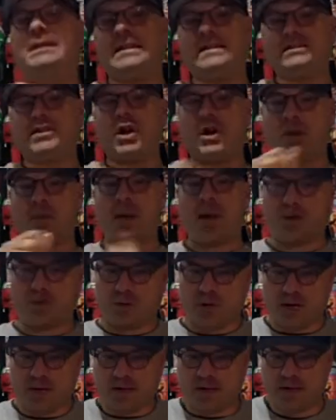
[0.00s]
Let's talk about
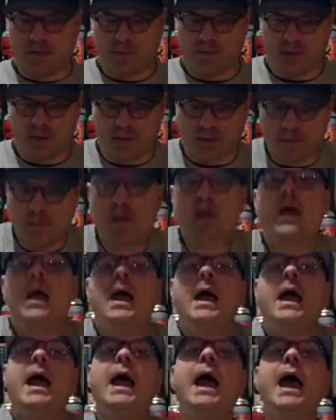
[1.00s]
grading this beer.
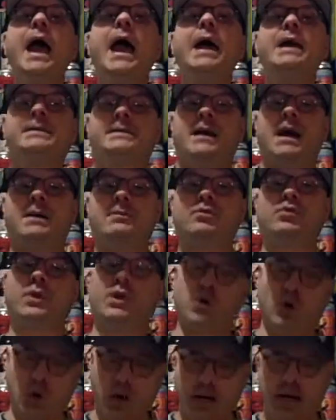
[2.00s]
At time of
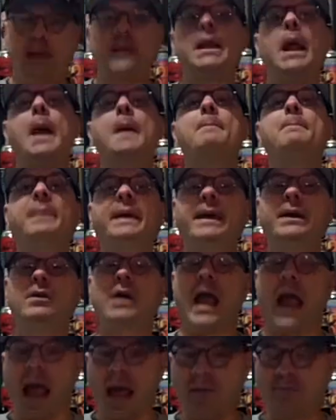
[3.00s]
recording,
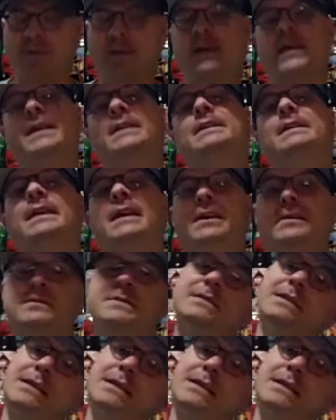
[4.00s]
Beer Advocate gives